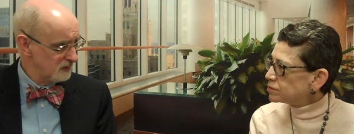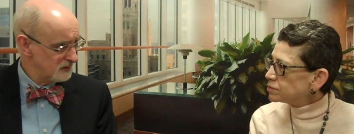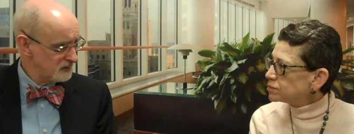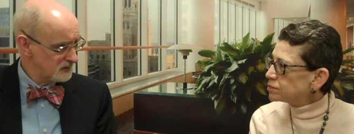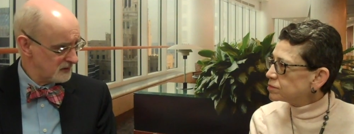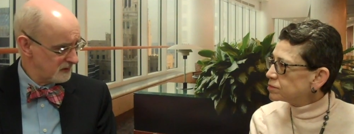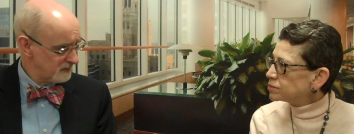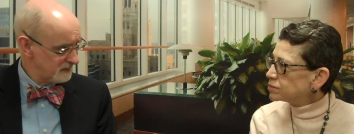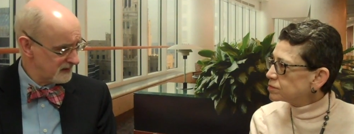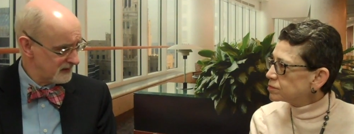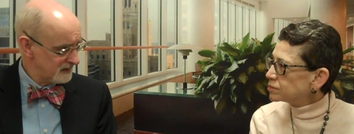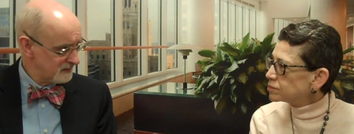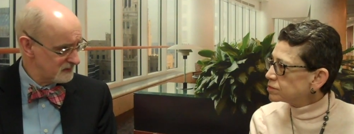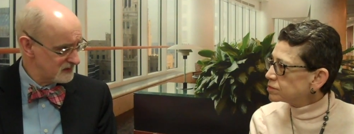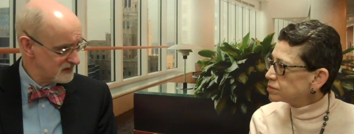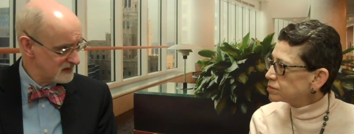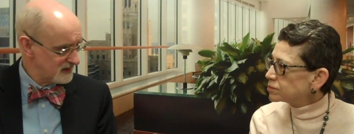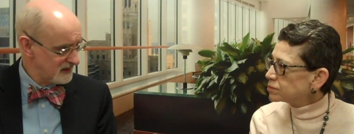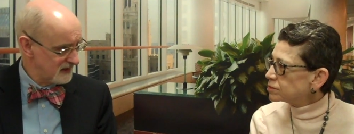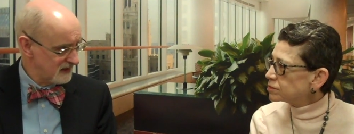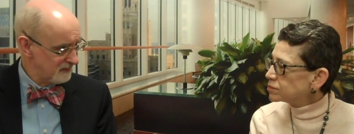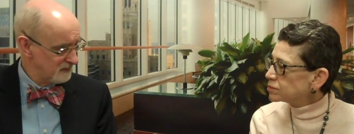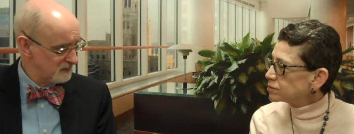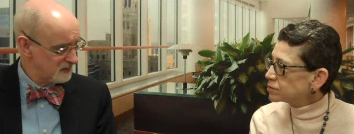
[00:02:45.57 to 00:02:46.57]
Speaker 1: who sometimes
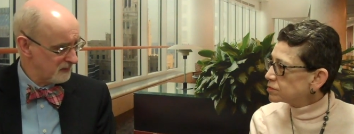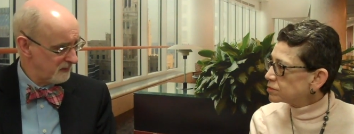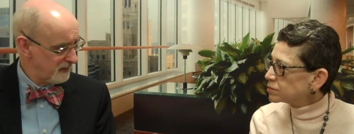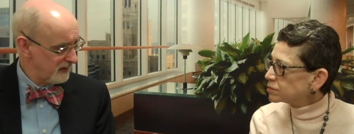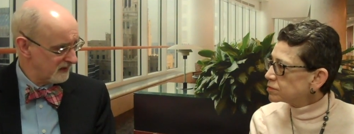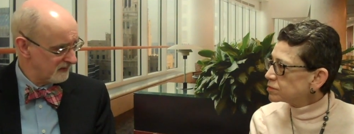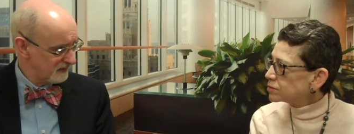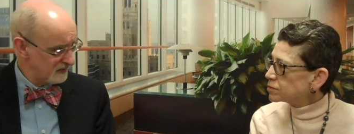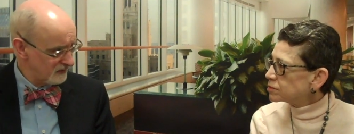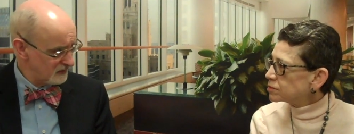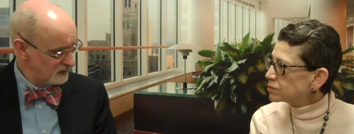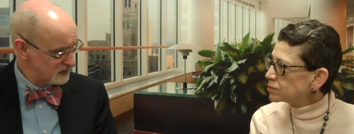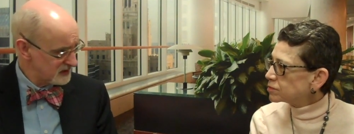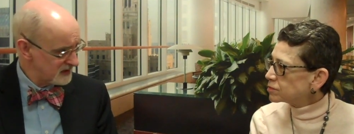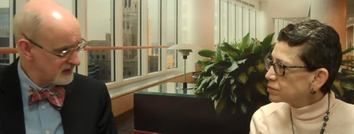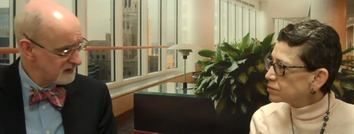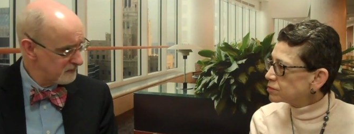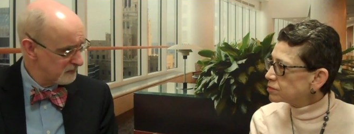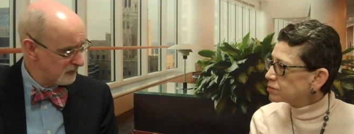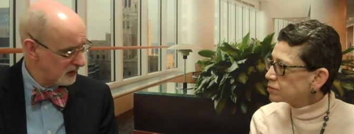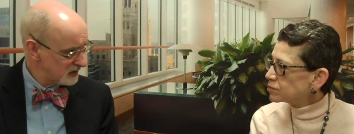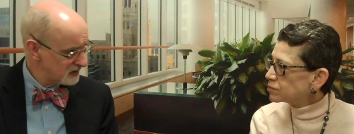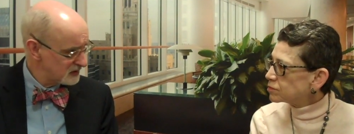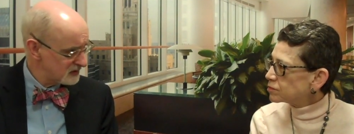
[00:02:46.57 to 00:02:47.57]
seem to benefit. Have you seen
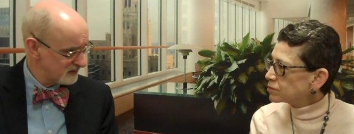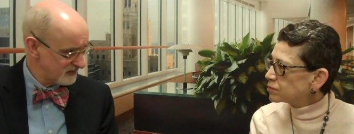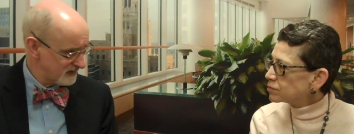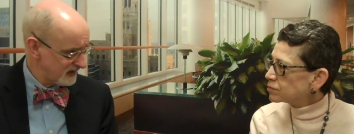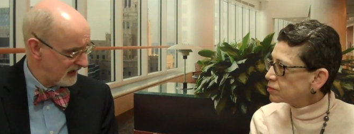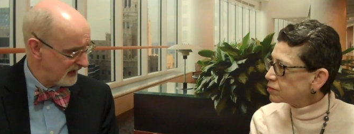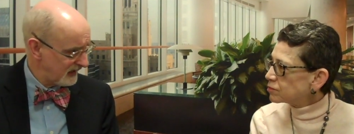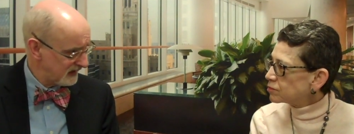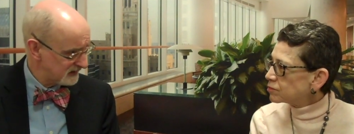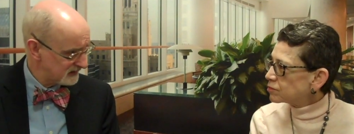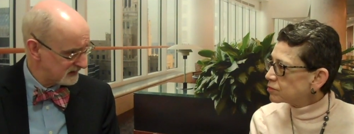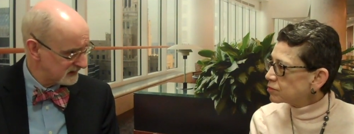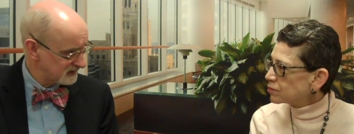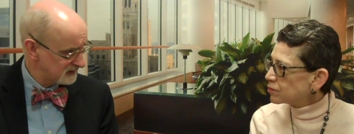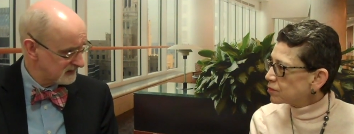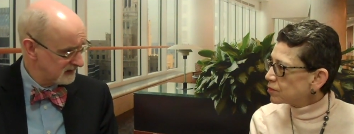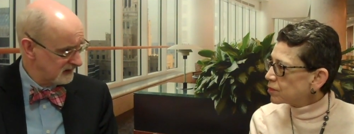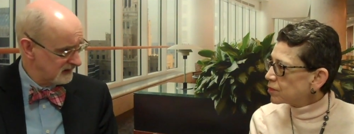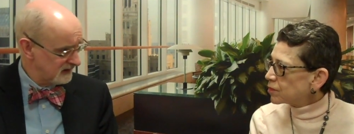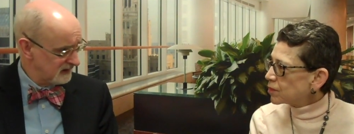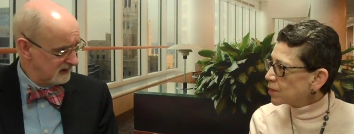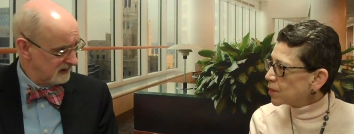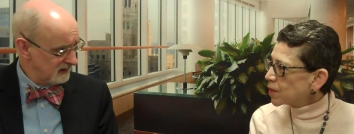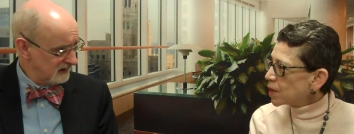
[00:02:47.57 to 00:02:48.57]
much of that, and
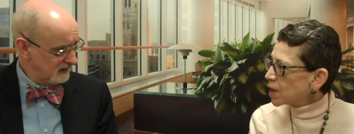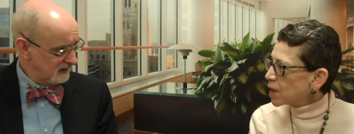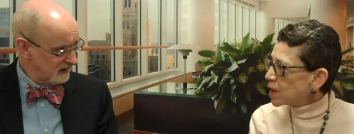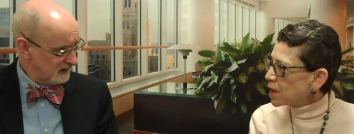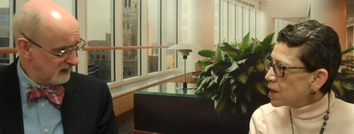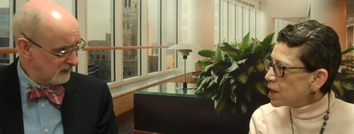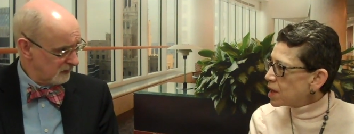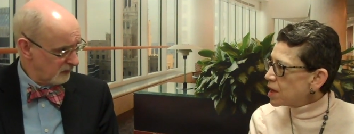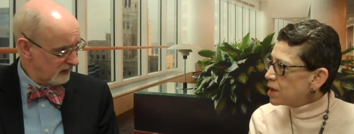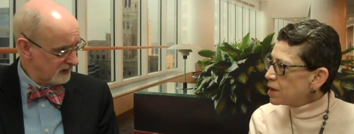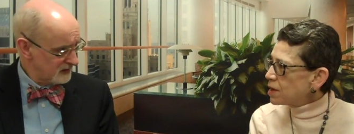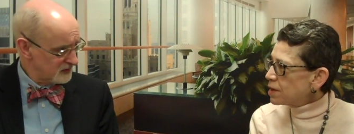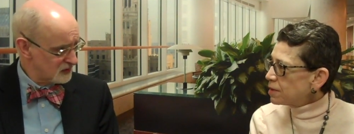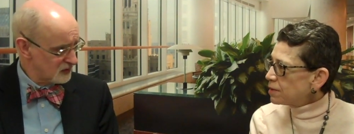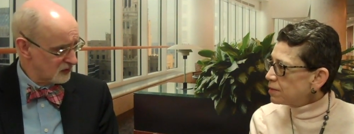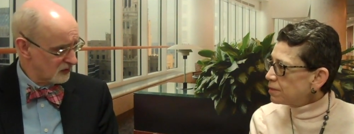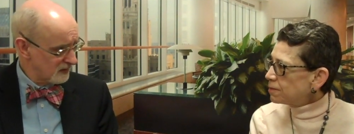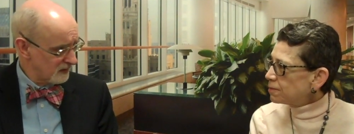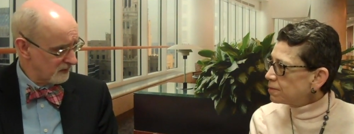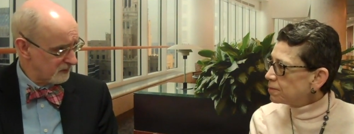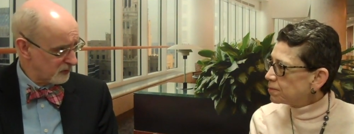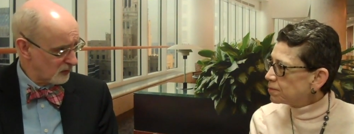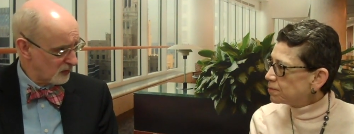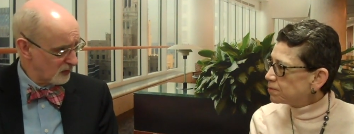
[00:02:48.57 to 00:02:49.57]
what's um, your
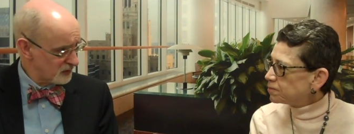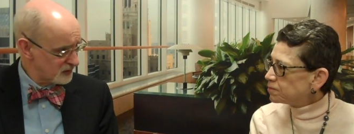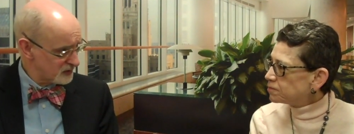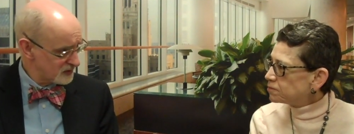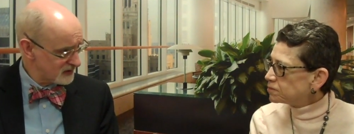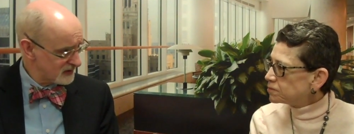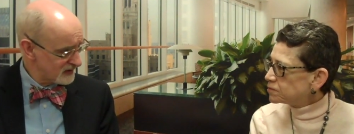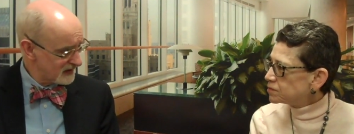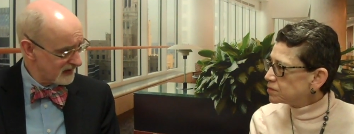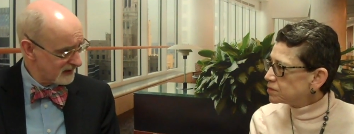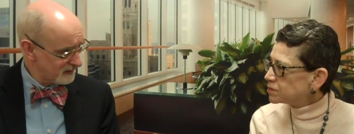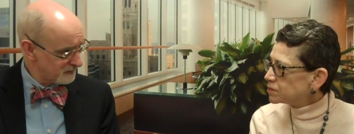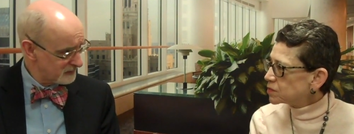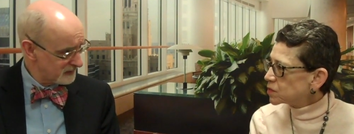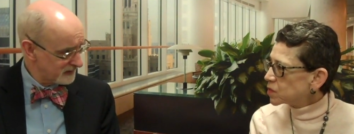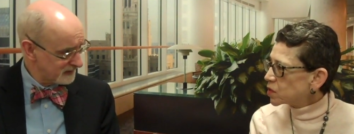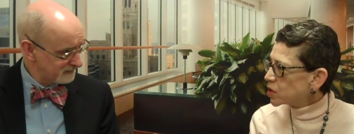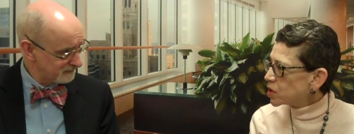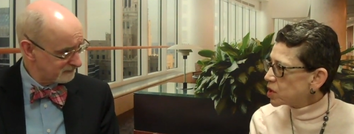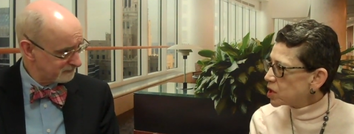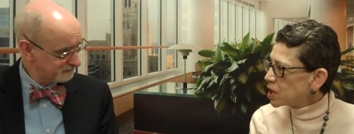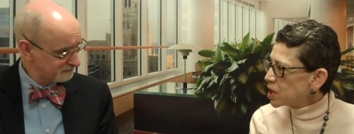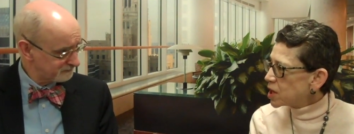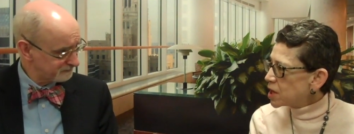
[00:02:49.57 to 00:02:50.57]
approach to that, Ben?
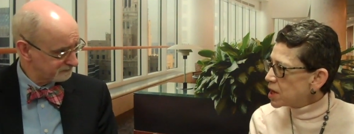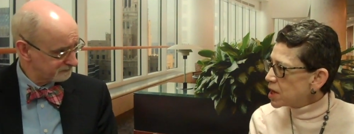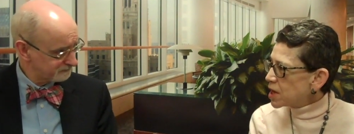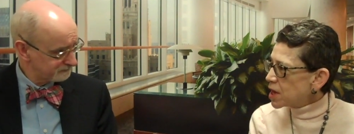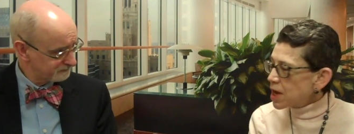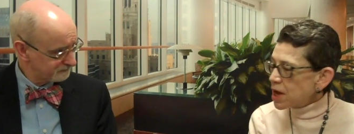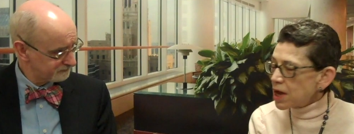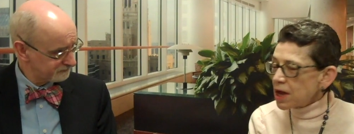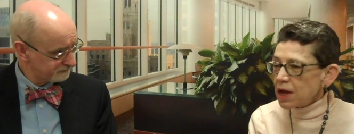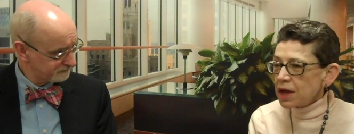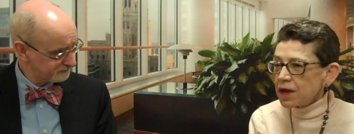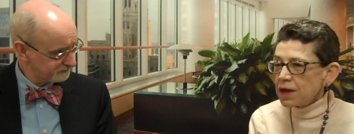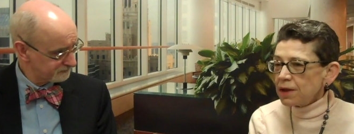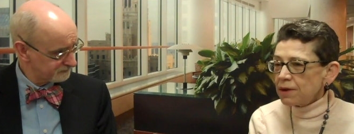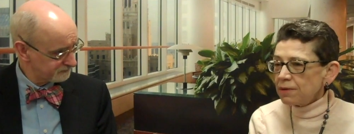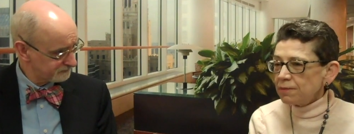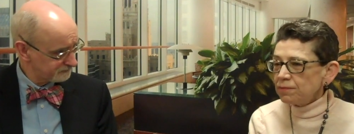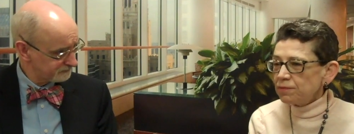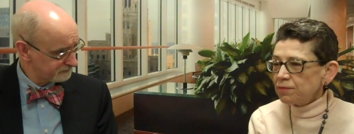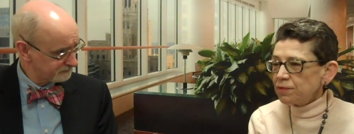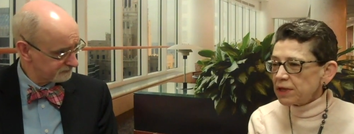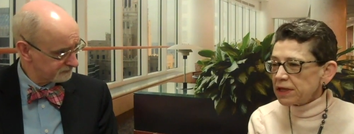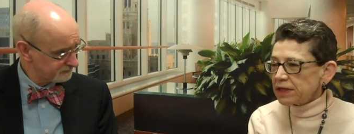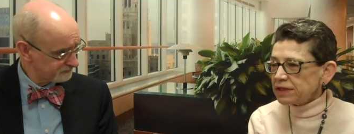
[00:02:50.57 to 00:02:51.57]

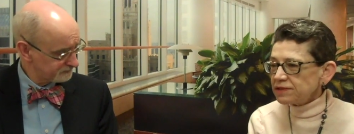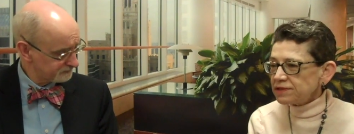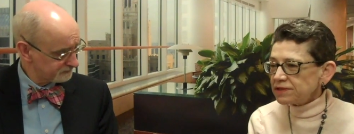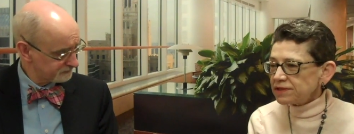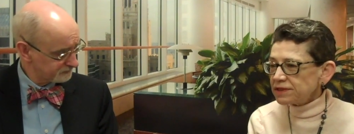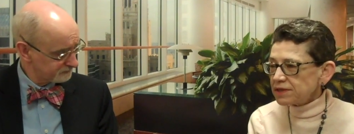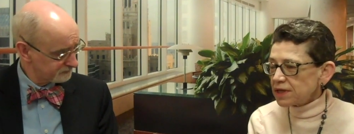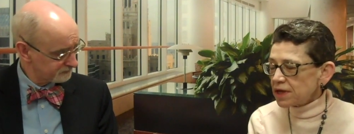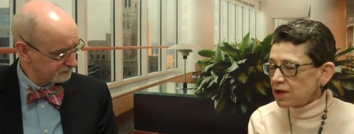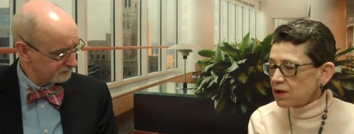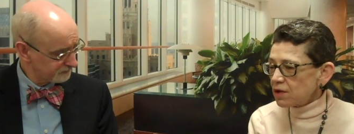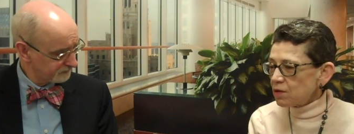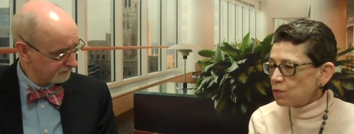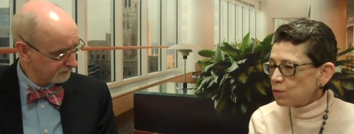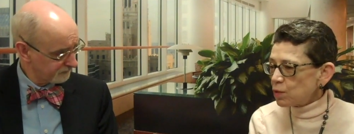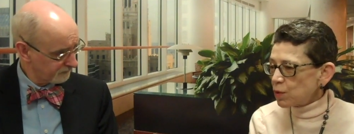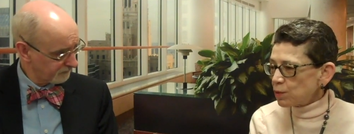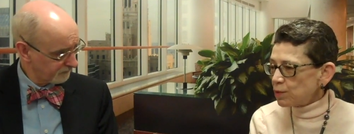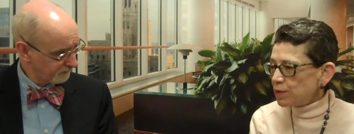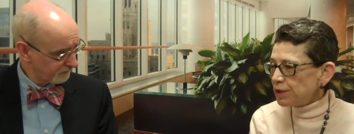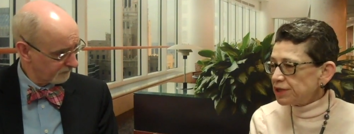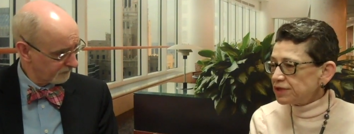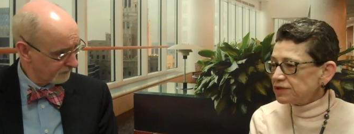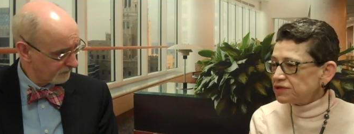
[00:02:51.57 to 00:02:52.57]
Speaker 2: Um, that's uh,
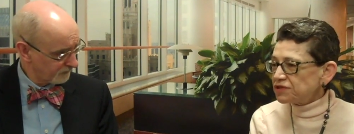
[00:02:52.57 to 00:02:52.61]
what we